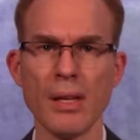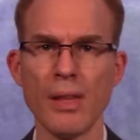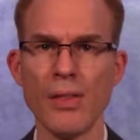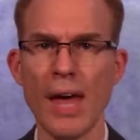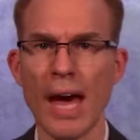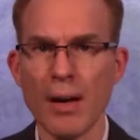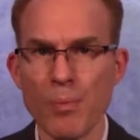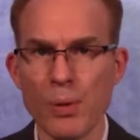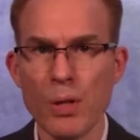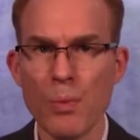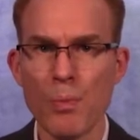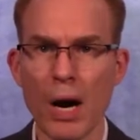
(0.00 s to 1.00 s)
that
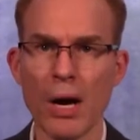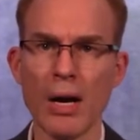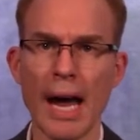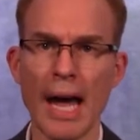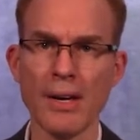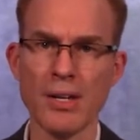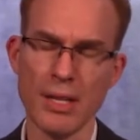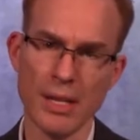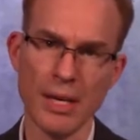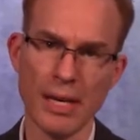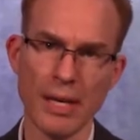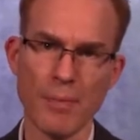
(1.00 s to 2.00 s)
blue bar at
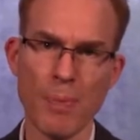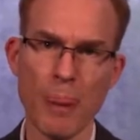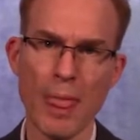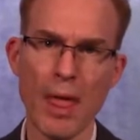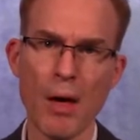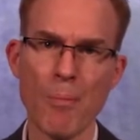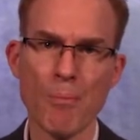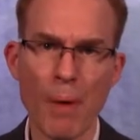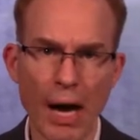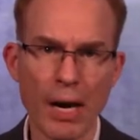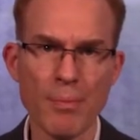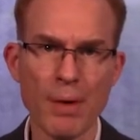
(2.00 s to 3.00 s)
the
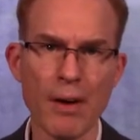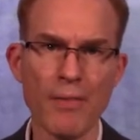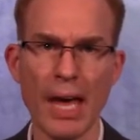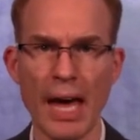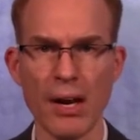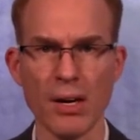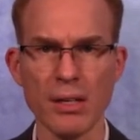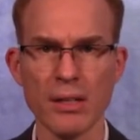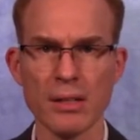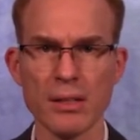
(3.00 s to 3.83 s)
bottom of the header?